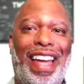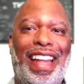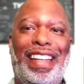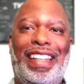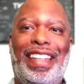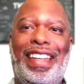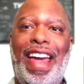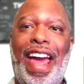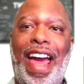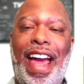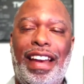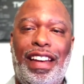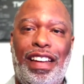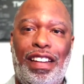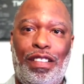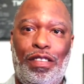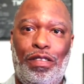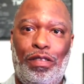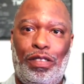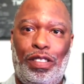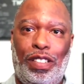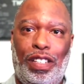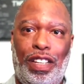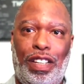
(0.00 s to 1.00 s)
and
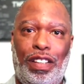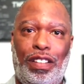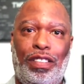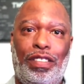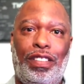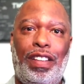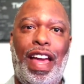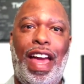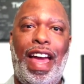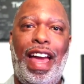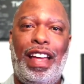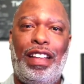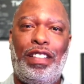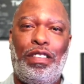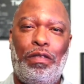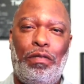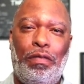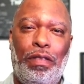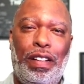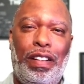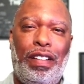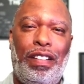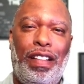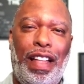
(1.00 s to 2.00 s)
tactical skills, as
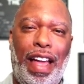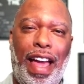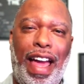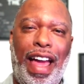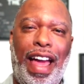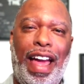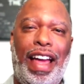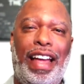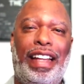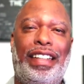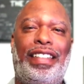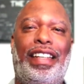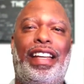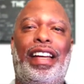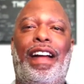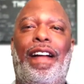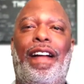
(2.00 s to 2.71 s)
well as